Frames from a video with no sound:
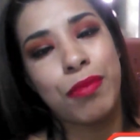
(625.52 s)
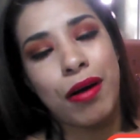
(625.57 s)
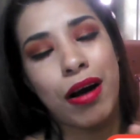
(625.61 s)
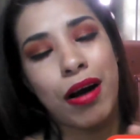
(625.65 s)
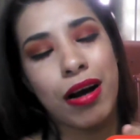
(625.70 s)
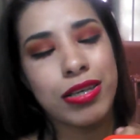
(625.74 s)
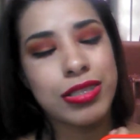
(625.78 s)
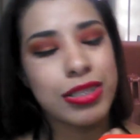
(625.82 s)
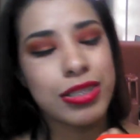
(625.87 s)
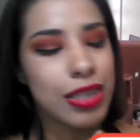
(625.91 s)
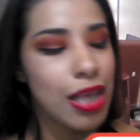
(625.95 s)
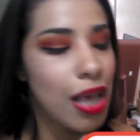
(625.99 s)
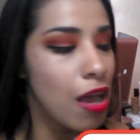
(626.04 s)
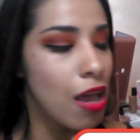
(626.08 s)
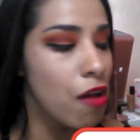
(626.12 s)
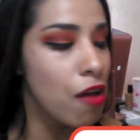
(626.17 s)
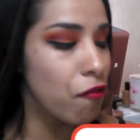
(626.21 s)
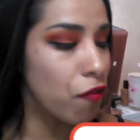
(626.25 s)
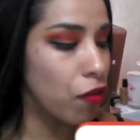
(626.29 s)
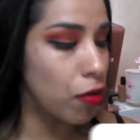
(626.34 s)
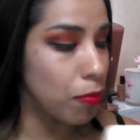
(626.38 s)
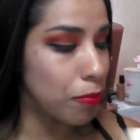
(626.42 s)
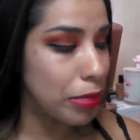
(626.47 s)
box
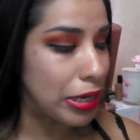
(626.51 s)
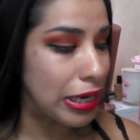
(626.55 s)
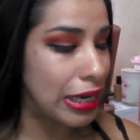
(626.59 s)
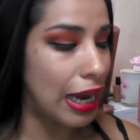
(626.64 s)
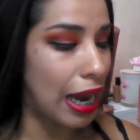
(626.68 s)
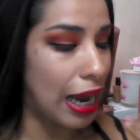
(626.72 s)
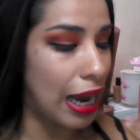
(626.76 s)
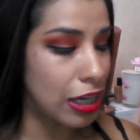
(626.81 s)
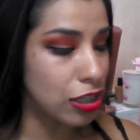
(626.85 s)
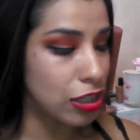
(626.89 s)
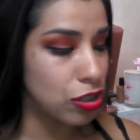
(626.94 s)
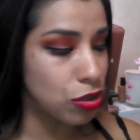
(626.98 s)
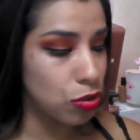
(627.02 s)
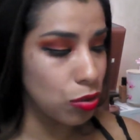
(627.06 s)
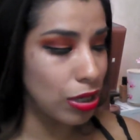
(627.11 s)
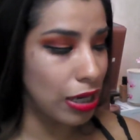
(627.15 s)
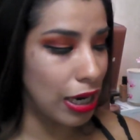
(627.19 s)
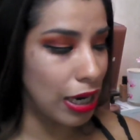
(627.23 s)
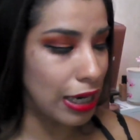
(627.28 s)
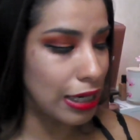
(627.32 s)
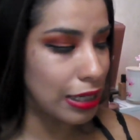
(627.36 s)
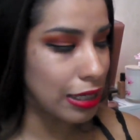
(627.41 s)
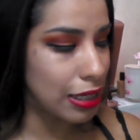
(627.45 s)
for me i do
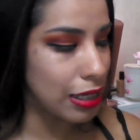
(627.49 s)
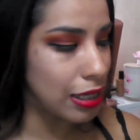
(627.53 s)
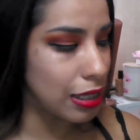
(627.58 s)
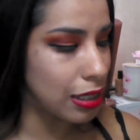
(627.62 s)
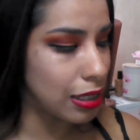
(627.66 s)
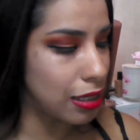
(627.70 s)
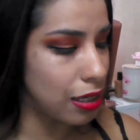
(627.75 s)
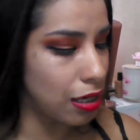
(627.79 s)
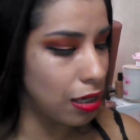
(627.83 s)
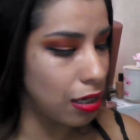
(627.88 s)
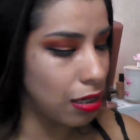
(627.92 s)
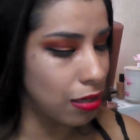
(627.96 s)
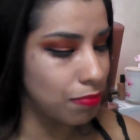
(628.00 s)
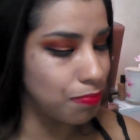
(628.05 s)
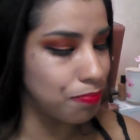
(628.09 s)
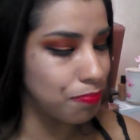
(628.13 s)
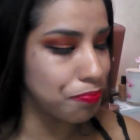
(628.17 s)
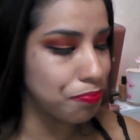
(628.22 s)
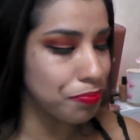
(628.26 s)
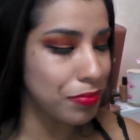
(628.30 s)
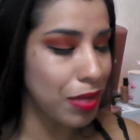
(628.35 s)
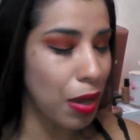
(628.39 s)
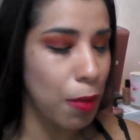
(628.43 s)
like it
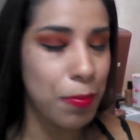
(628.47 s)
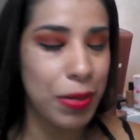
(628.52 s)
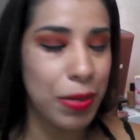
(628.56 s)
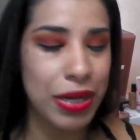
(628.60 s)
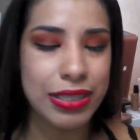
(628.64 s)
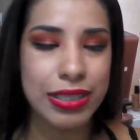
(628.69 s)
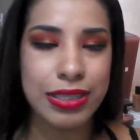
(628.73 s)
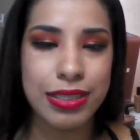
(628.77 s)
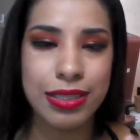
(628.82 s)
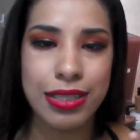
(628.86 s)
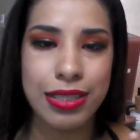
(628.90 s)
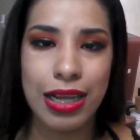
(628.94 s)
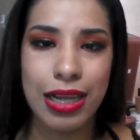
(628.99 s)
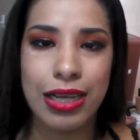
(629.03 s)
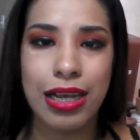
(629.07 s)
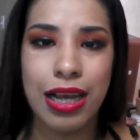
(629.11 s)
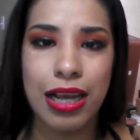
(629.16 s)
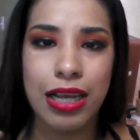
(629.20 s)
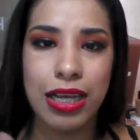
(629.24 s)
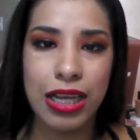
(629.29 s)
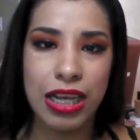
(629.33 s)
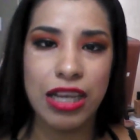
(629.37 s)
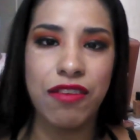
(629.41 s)
um but it's like
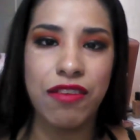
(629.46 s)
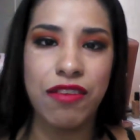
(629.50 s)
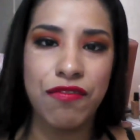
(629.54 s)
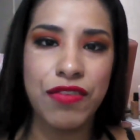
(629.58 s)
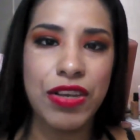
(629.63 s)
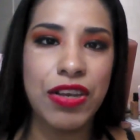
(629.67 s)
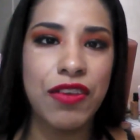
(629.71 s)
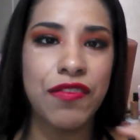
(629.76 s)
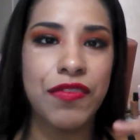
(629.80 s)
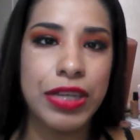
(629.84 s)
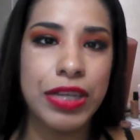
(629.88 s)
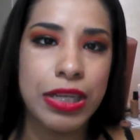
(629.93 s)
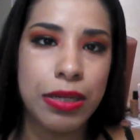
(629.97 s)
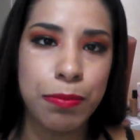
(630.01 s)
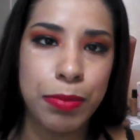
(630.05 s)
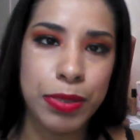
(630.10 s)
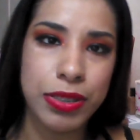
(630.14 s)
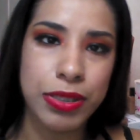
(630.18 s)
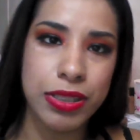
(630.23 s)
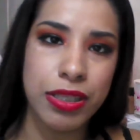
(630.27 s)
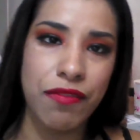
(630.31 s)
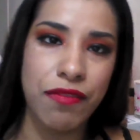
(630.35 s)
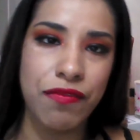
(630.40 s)
a iffy 50
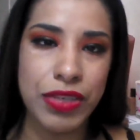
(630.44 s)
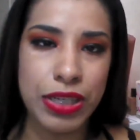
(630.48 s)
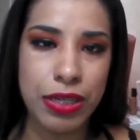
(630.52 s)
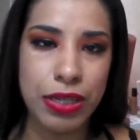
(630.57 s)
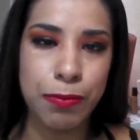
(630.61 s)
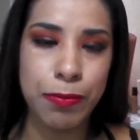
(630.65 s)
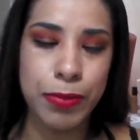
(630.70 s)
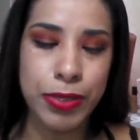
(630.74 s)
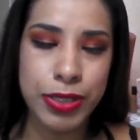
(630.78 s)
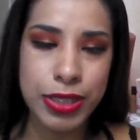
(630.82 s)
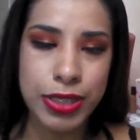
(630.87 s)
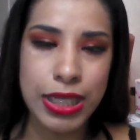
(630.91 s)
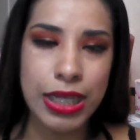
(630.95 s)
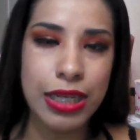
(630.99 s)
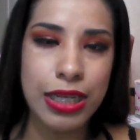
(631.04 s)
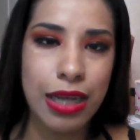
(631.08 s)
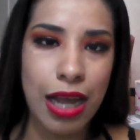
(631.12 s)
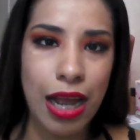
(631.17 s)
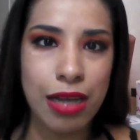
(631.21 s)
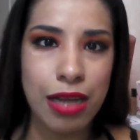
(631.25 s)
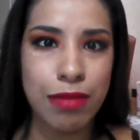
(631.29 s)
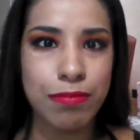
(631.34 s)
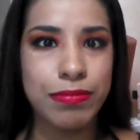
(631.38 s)
percent 50 percent
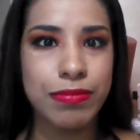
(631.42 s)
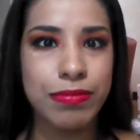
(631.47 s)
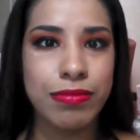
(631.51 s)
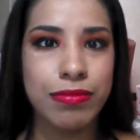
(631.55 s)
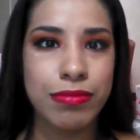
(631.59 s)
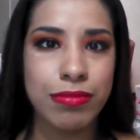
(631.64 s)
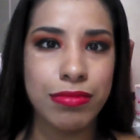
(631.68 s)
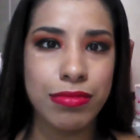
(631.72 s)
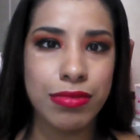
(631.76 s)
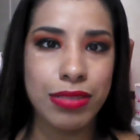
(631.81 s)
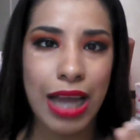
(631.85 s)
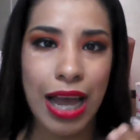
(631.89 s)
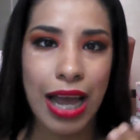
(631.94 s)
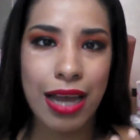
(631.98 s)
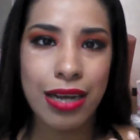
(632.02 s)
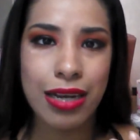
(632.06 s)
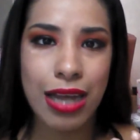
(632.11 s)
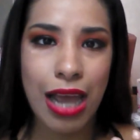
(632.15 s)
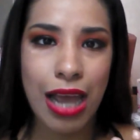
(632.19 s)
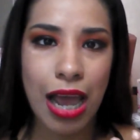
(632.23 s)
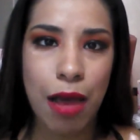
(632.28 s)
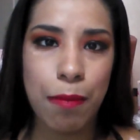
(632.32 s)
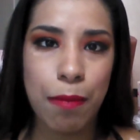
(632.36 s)
i'm
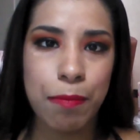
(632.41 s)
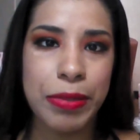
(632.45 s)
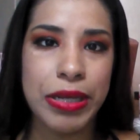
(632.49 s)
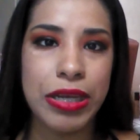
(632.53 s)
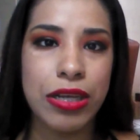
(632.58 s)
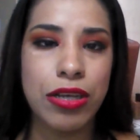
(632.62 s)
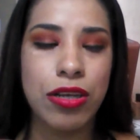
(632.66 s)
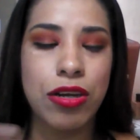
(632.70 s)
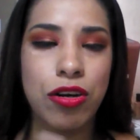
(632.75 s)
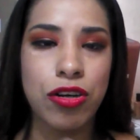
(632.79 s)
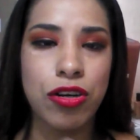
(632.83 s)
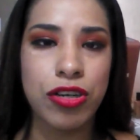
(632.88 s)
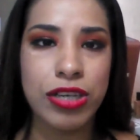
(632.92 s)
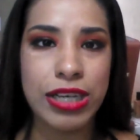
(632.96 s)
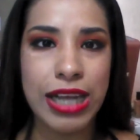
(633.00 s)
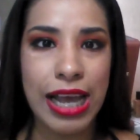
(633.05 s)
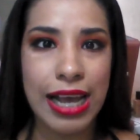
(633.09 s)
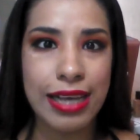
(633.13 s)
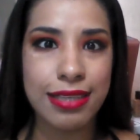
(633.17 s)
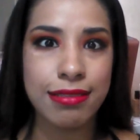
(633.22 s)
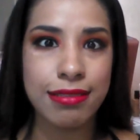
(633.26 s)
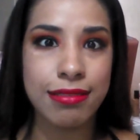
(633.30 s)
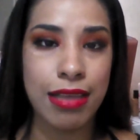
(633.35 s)
not happy or
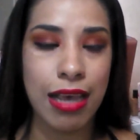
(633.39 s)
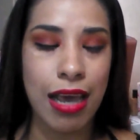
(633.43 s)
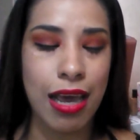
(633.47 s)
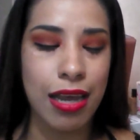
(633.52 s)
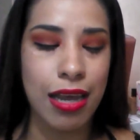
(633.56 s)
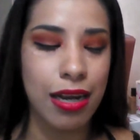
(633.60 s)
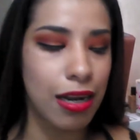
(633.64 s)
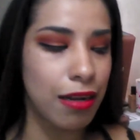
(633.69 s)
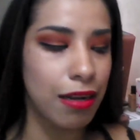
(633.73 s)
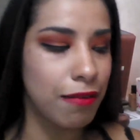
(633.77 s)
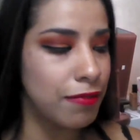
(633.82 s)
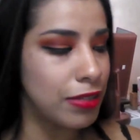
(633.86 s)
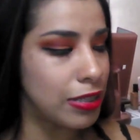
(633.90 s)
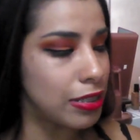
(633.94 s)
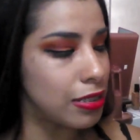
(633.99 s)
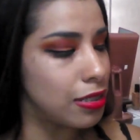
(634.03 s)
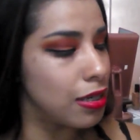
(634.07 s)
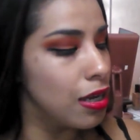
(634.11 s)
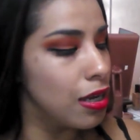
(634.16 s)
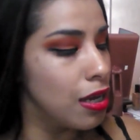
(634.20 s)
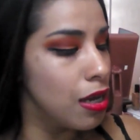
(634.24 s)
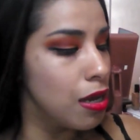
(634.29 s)
not sad of it